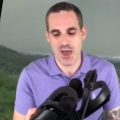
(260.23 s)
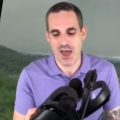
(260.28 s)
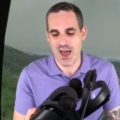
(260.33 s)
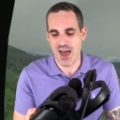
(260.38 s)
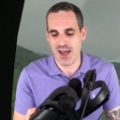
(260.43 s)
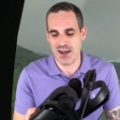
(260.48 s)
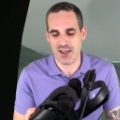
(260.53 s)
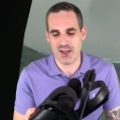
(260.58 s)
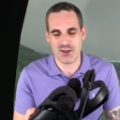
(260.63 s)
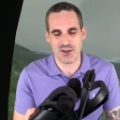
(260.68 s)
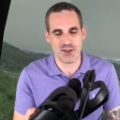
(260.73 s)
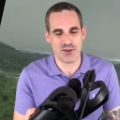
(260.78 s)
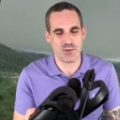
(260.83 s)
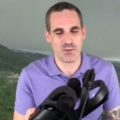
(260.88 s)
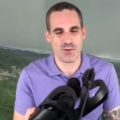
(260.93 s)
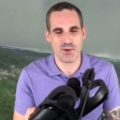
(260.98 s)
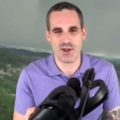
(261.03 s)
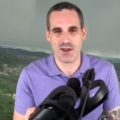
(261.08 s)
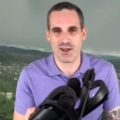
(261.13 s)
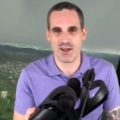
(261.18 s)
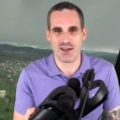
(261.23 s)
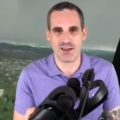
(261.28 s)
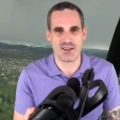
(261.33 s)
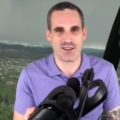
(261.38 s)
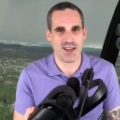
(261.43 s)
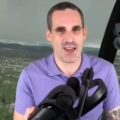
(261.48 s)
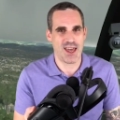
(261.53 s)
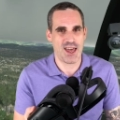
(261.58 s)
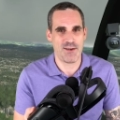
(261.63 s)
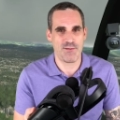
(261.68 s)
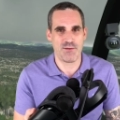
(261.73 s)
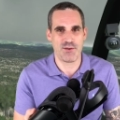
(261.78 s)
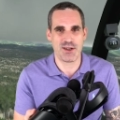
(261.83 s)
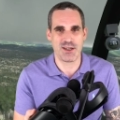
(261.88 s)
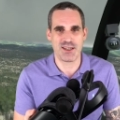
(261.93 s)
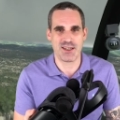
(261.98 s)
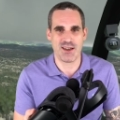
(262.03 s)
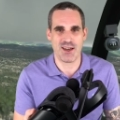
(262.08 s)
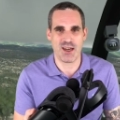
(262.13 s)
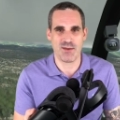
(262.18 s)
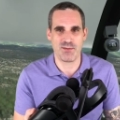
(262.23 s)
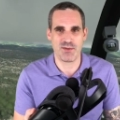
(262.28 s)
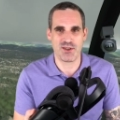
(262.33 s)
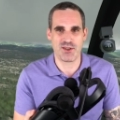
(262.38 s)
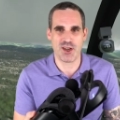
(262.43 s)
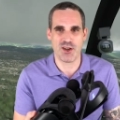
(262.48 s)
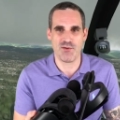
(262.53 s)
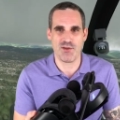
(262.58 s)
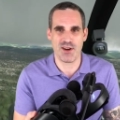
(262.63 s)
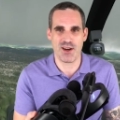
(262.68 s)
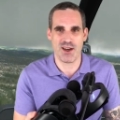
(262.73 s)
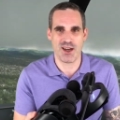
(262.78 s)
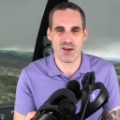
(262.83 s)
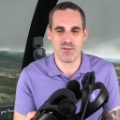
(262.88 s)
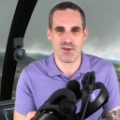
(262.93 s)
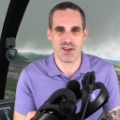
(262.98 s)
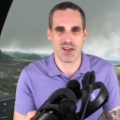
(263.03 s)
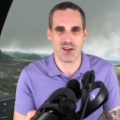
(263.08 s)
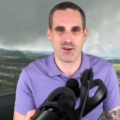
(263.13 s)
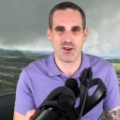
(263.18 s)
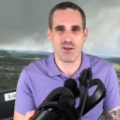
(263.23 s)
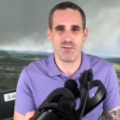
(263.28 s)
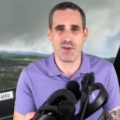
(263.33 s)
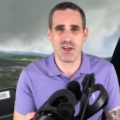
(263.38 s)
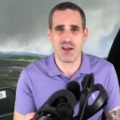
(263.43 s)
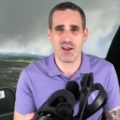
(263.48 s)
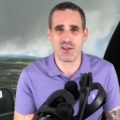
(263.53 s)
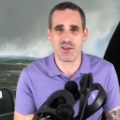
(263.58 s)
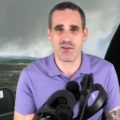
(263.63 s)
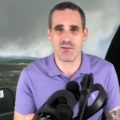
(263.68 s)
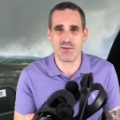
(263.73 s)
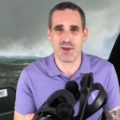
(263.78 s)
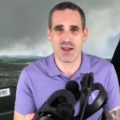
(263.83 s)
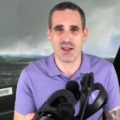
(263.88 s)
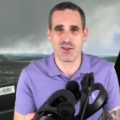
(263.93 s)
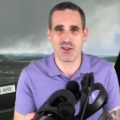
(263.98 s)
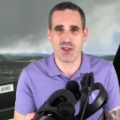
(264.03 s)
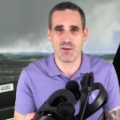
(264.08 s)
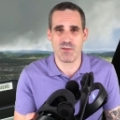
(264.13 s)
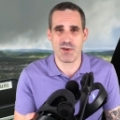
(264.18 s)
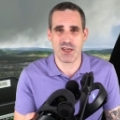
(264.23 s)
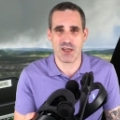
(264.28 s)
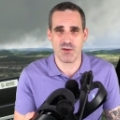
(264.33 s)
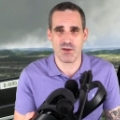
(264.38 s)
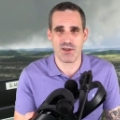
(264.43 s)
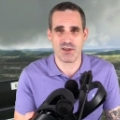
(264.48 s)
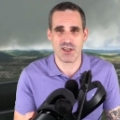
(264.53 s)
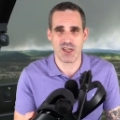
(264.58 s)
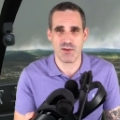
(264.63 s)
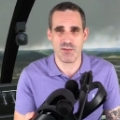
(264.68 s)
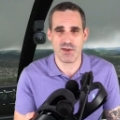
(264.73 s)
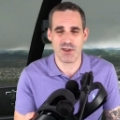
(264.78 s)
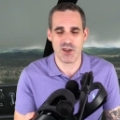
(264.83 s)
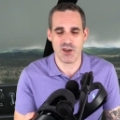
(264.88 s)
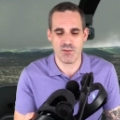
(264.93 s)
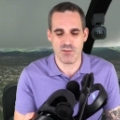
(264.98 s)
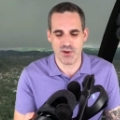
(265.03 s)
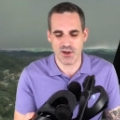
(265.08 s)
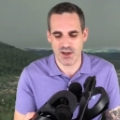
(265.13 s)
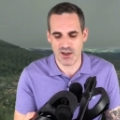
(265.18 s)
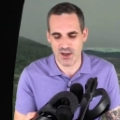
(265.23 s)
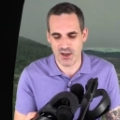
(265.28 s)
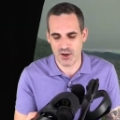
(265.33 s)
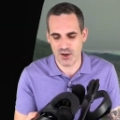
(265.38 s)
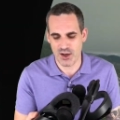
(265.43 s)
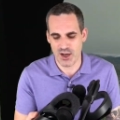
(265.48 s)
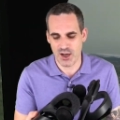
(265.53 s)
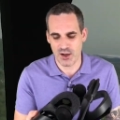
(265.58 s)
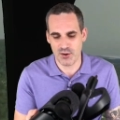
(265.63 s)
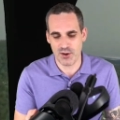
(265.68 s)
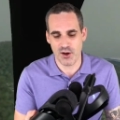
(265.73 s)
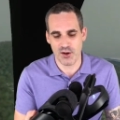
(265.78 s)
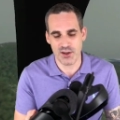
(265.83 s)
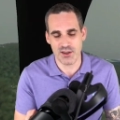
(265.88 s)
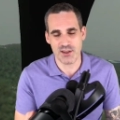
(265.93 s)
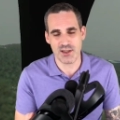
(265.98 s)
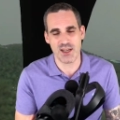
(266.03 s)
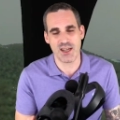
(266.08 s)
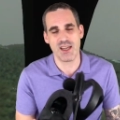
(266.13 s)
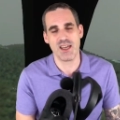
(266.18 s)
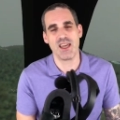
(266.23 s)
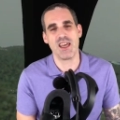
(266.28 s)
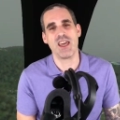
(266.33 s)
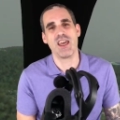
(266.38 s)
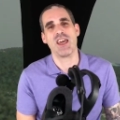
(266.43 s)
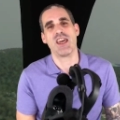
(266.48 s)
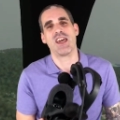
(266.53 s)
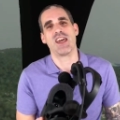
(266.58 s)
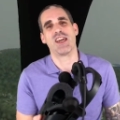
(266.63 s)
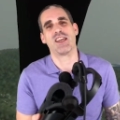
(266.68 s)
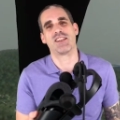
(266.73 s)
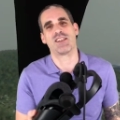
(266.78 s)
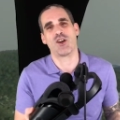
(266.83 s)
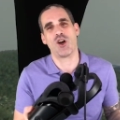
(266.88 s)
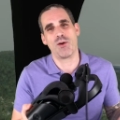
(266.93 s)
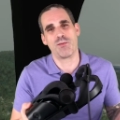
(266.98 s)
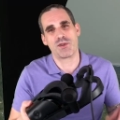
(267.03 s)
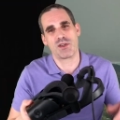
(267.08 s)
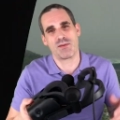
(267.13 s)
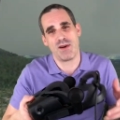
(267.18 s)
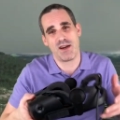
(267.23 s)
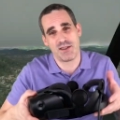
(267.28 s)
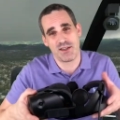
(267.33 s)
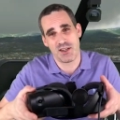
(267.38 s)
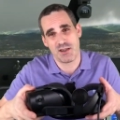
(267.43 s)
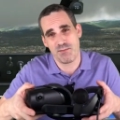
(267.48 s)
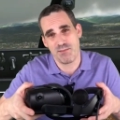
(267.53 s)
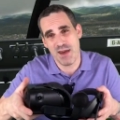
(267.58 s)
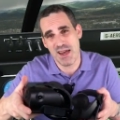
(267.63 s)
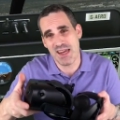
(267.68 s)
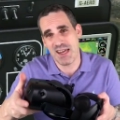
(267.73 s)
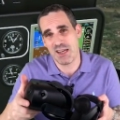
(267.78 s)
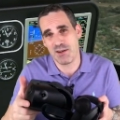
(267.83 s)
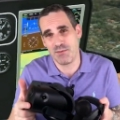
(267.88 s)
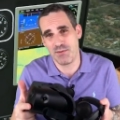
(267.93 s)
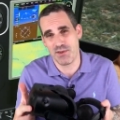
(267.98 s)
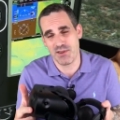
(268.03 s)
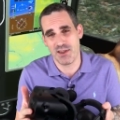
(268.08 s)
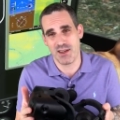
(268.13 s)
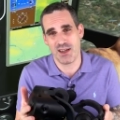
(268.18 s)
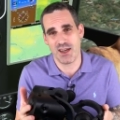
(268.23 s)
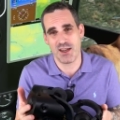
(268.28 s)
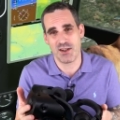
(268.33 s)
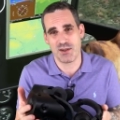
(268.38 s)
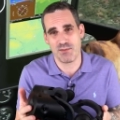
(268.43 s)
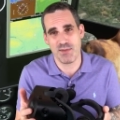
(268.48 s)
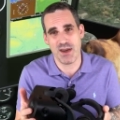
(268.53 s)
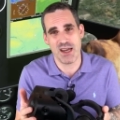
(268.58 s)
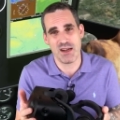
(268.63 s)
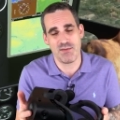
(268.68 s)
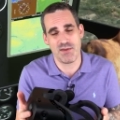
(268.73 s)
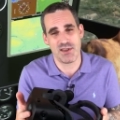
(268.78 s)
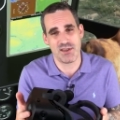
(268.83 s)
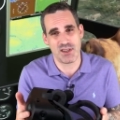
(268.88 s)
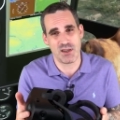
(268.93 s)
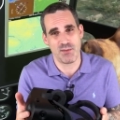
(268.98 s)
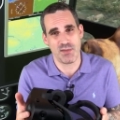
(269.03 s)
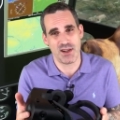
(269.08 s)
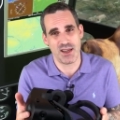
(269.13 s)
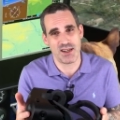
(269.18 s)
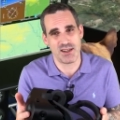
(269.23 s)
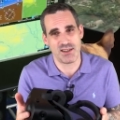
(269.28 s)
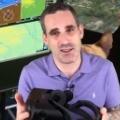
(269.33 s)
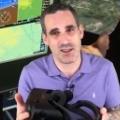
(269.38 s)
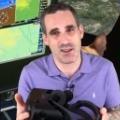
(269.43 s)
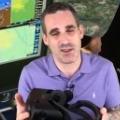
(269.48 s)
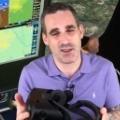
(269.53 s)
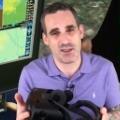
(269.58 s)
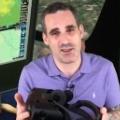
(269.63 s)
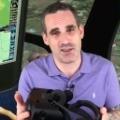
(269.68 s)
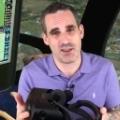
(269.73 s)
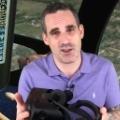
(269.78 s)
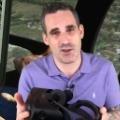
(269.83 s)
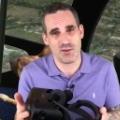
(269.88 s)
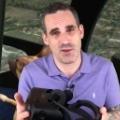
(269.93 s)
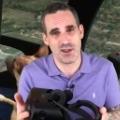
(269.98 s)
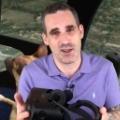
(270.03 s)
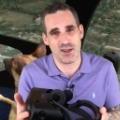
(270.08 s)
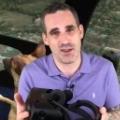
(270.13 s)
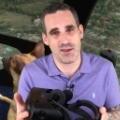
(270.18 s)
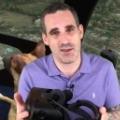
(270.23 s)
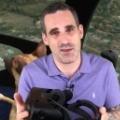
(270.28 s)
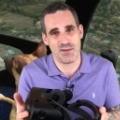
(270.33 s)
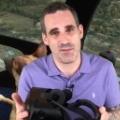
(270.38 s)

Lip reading: And it just works every time so reliably. It could be because of my GPU and CPU, but honestly, it's optimized. It's made for the simulator. So